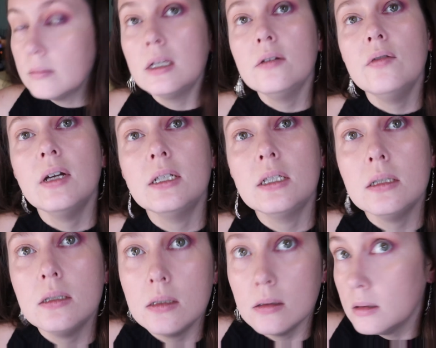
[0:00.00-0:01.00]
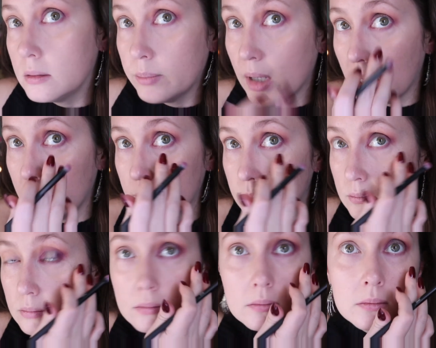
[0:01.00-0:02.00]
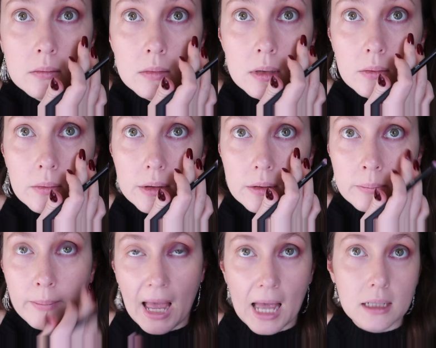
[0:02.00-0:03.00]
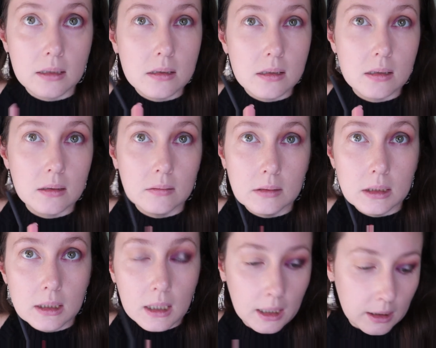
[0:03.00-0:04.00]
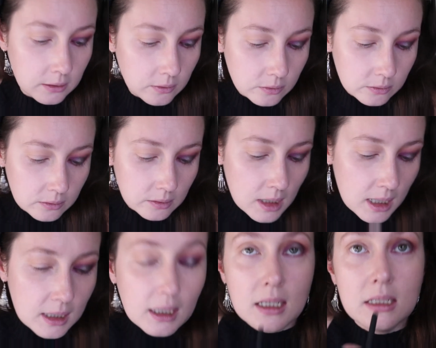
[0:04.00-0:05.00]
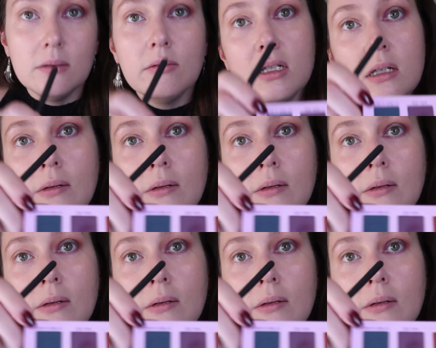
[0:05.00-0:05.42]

if I just do the bottom with mattes, it would look kind of cool, because I really